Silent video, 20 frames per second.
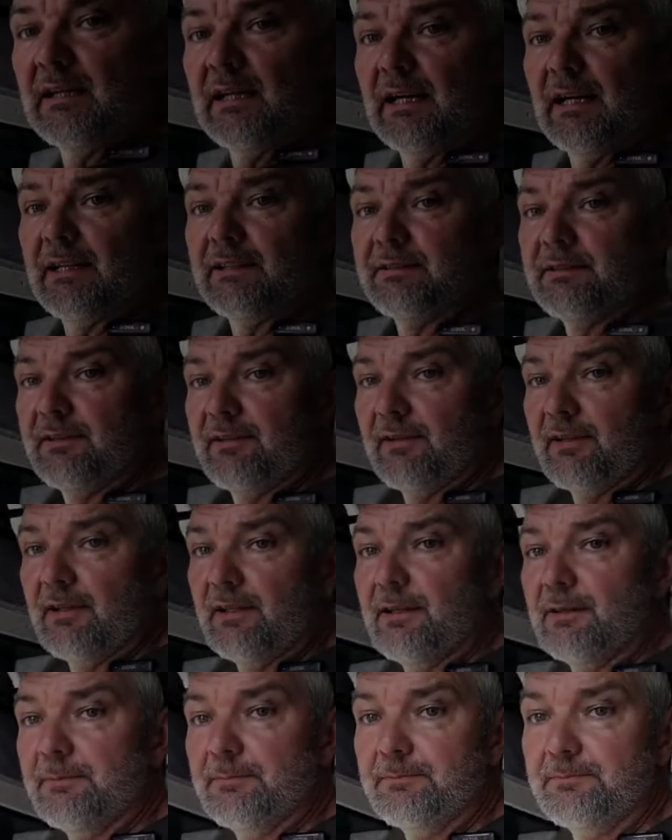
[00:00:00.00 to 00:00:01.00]
and
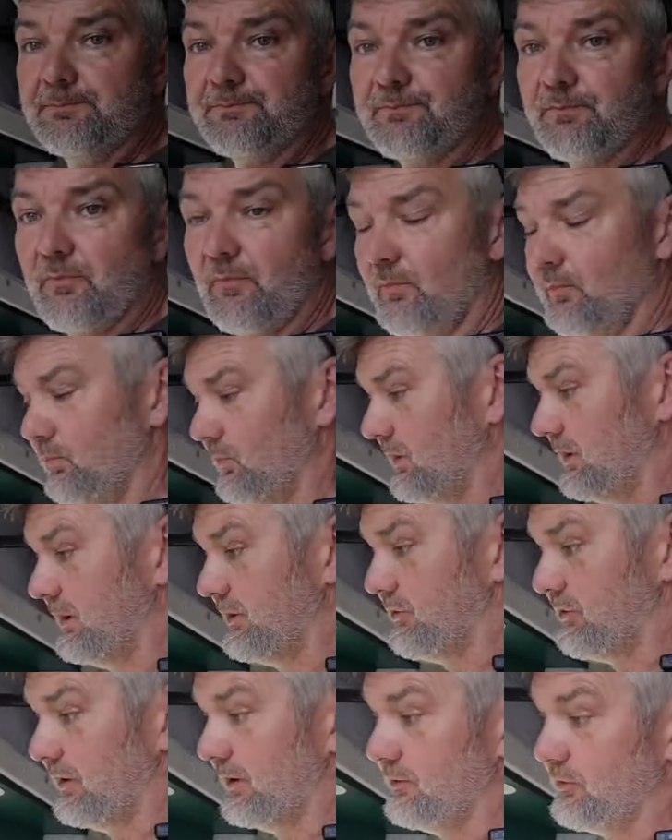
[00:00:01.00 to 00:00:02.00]

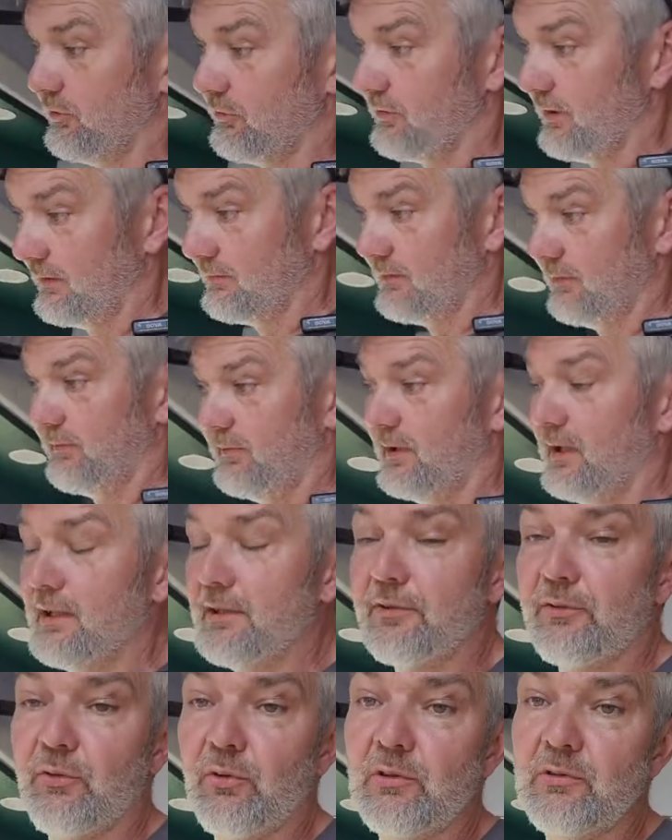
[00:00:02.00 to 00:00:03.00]
literally just had the
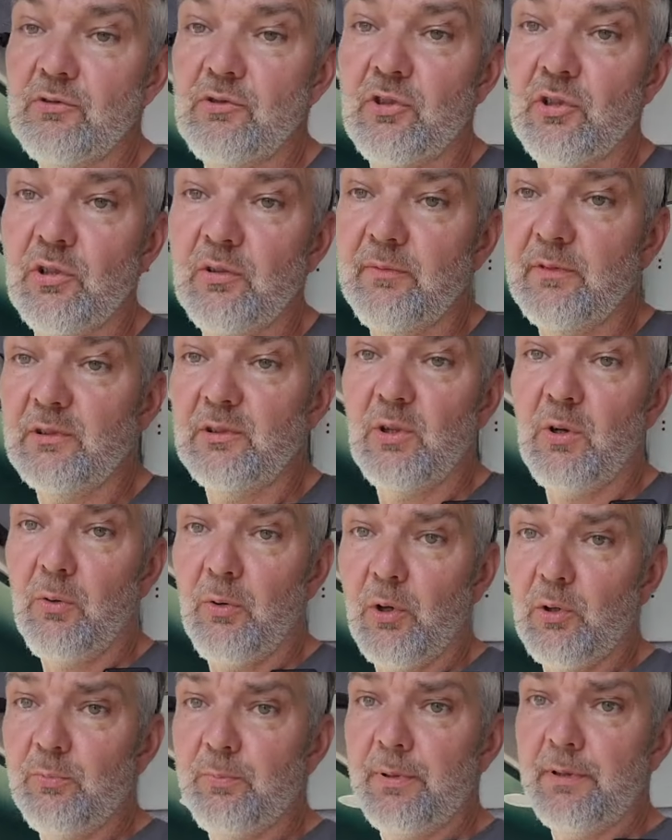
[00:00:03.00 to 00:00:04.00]
fly screen shut, the
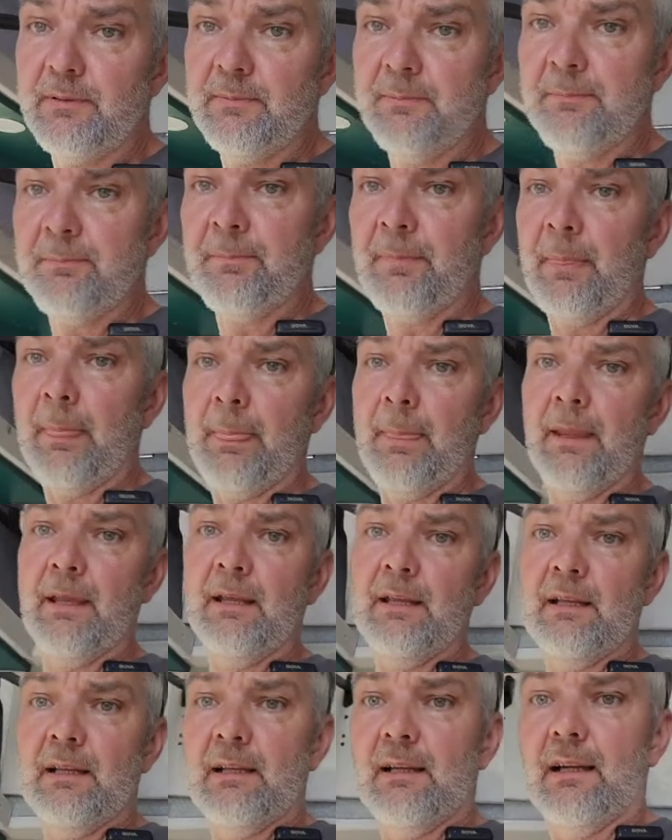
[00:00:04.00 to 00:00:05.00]
door open,
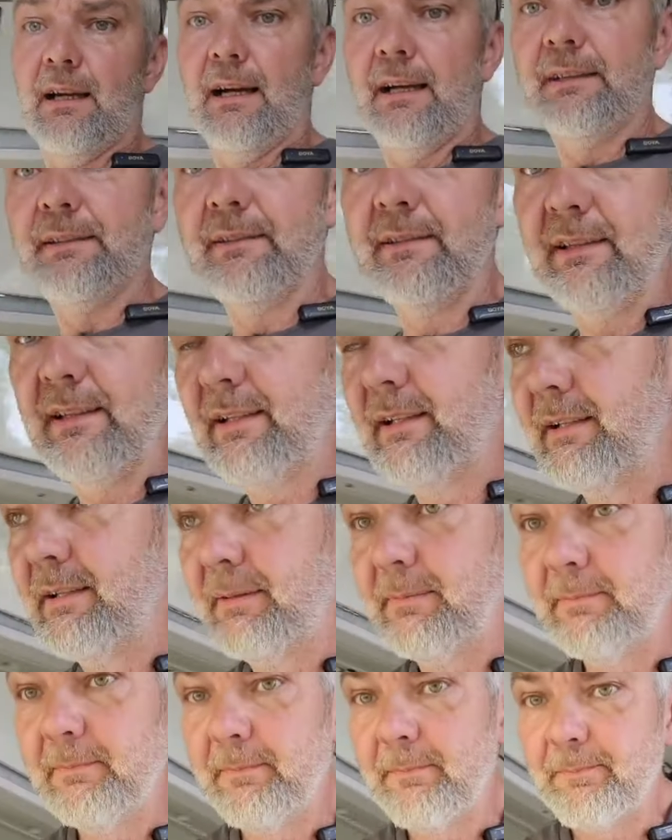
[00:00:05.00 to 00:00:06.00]
and
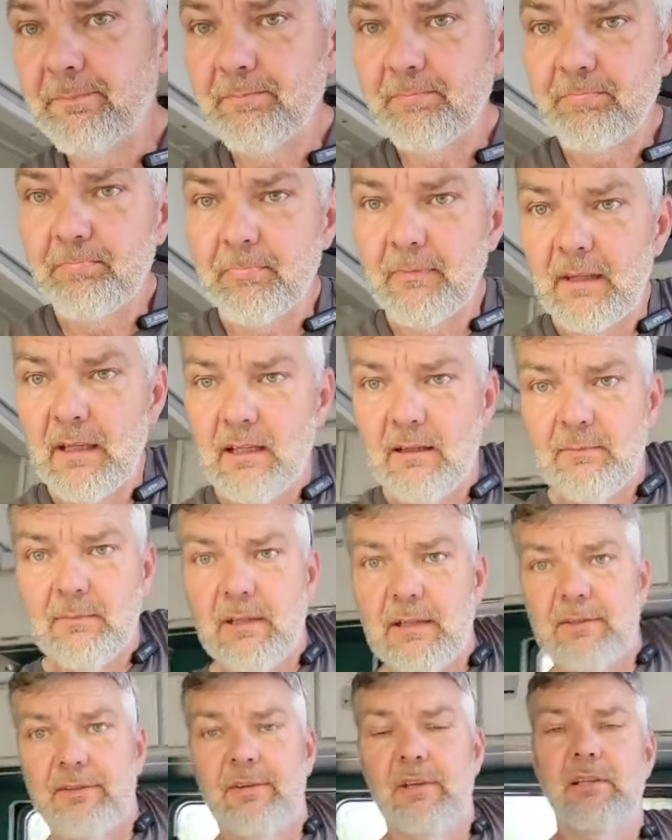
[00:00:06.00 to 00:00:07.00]

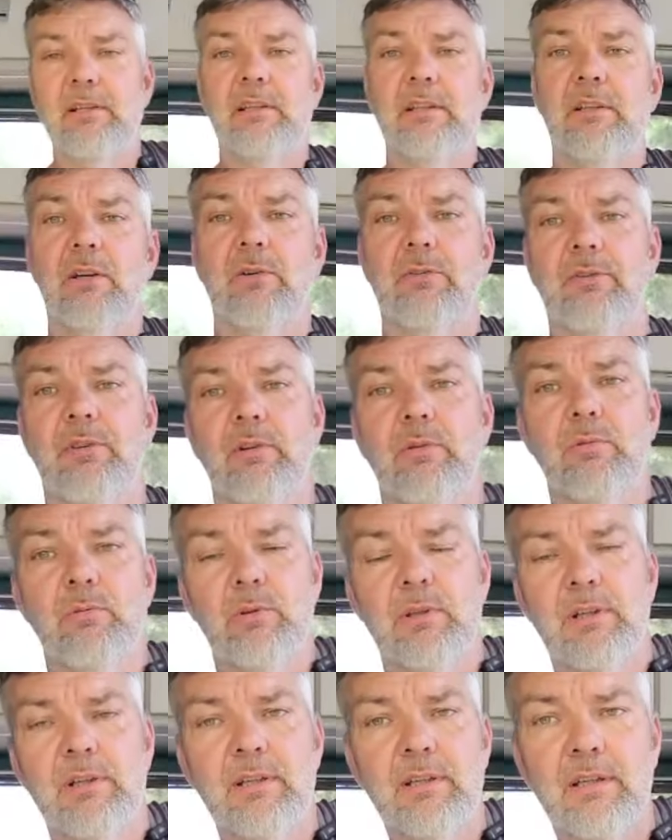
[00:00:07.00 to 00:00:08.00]
that's it, you know.
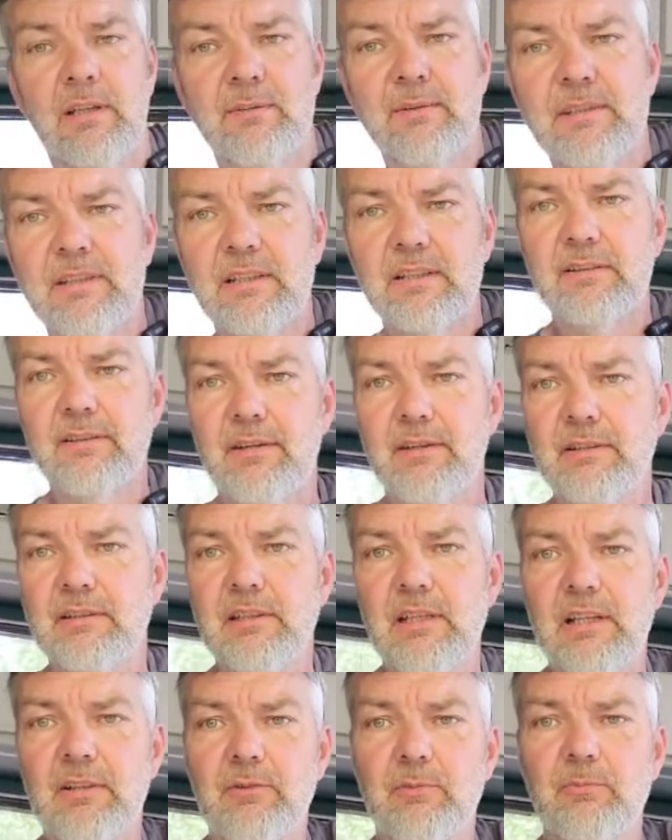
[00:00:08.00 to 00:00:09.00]
So I mean,
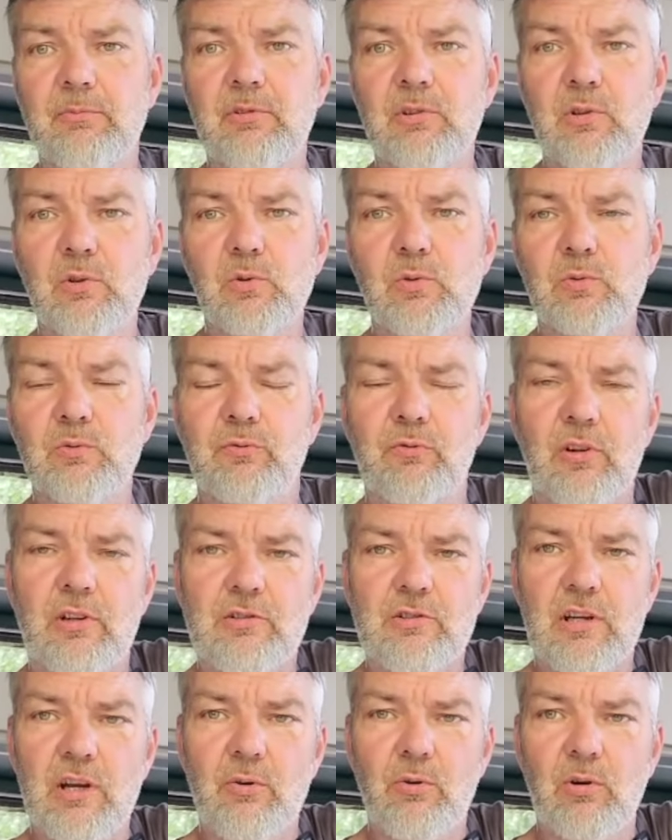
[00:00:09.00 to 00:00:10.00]
you get some cool
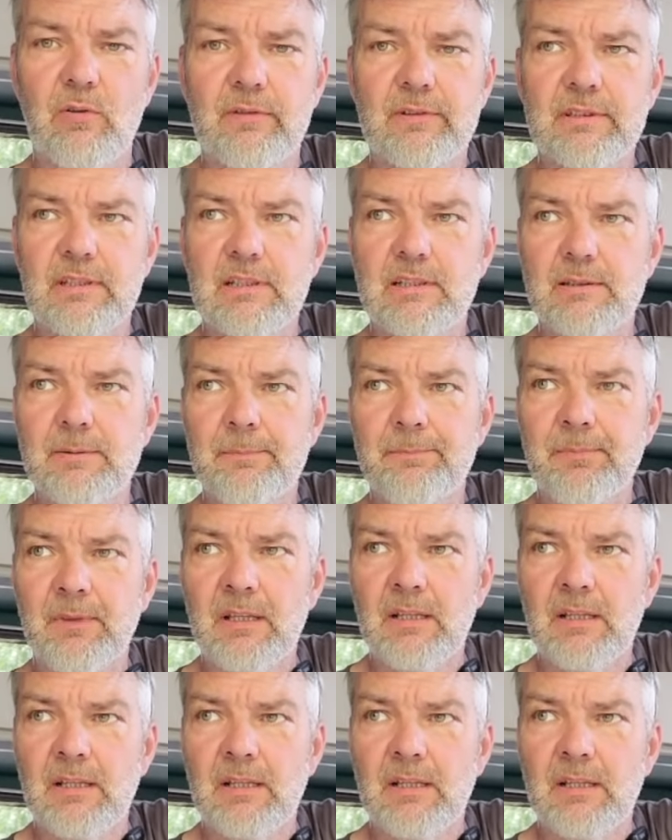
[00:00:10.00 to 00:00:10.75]
fresh air overnight.